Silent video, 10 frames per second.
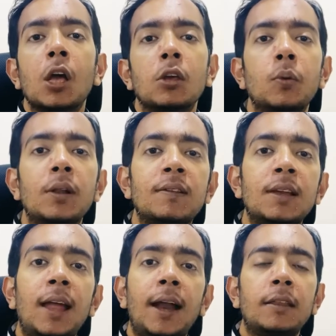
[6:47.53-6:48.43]
you will see
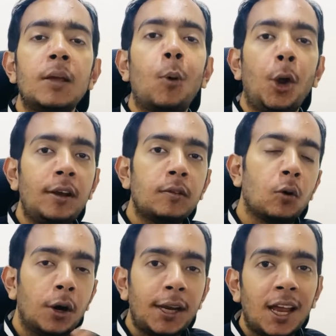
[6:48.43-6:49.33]
that the points
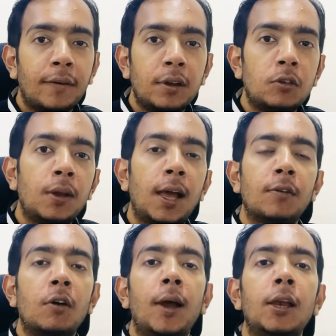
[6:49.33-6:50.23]
on an average will have
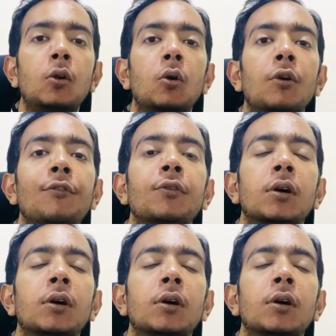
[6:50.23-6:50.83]
a value of